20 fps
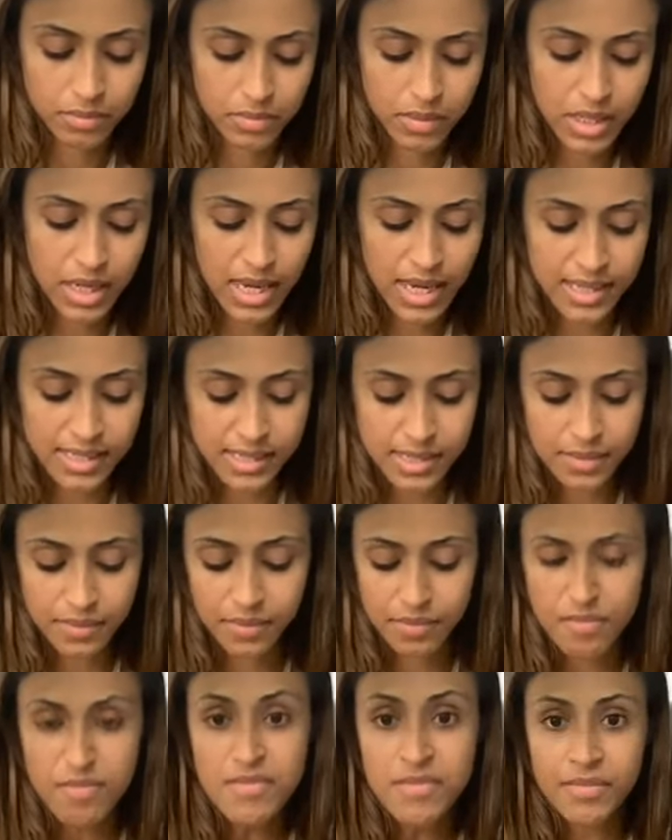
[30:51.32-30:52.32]
Yes.
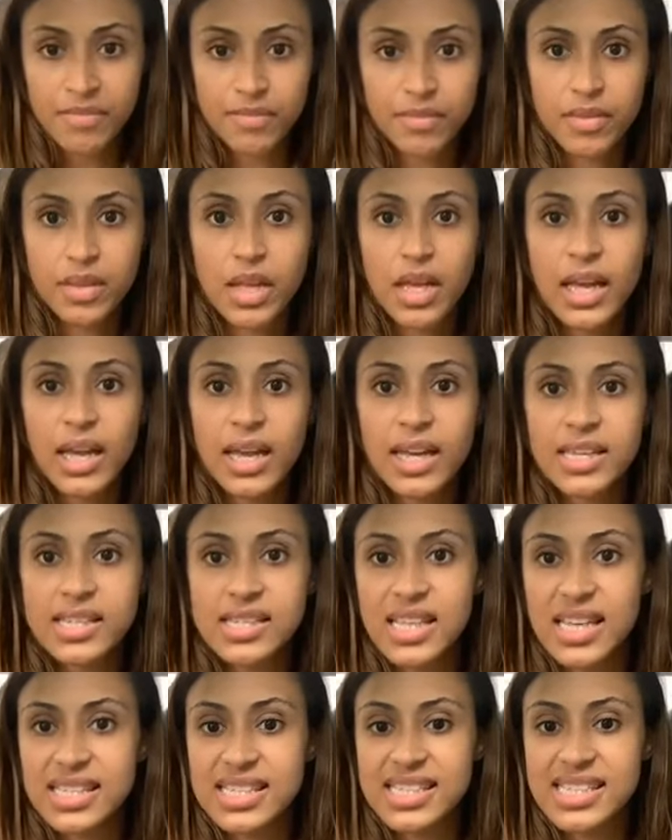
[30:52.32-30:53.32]
It
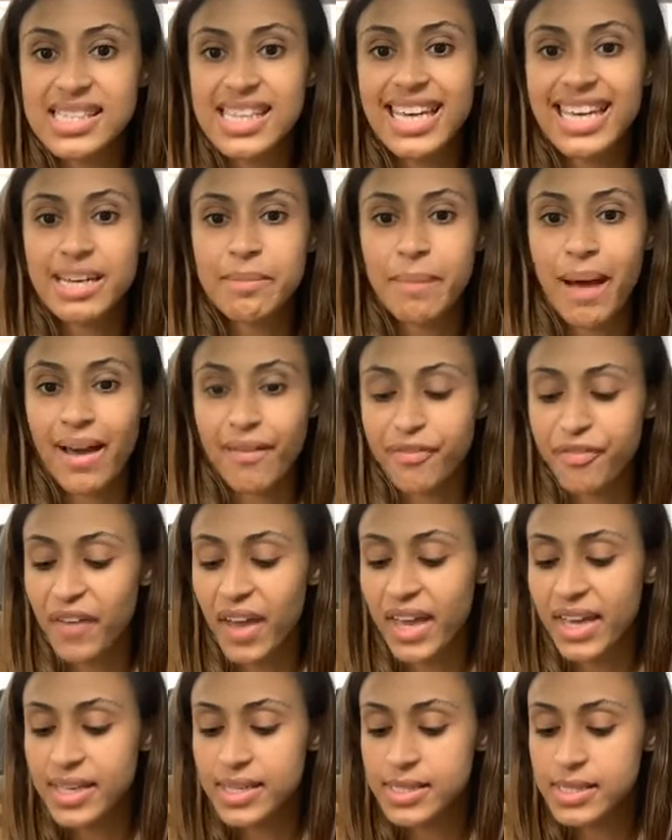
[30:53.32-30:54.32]
says, seek my
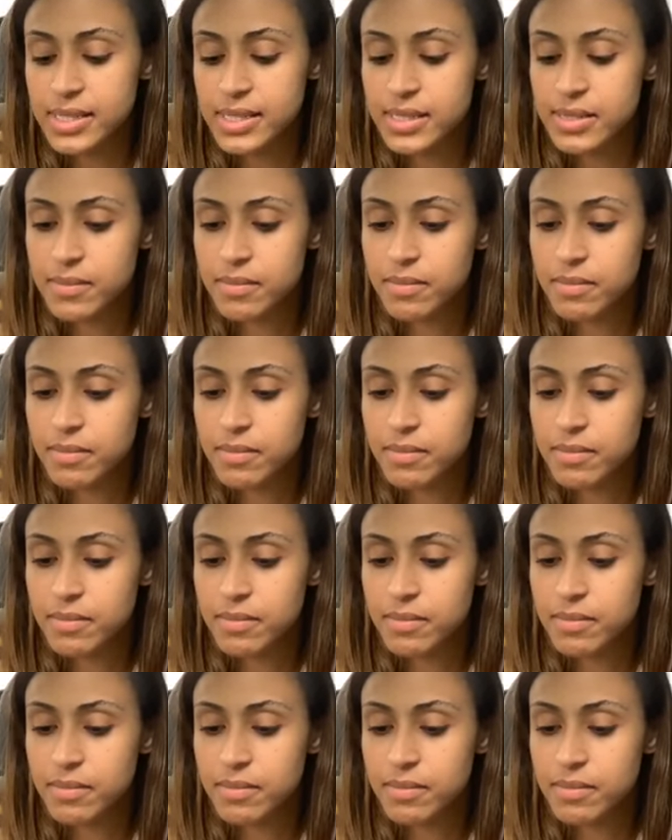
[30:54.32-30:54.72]
face.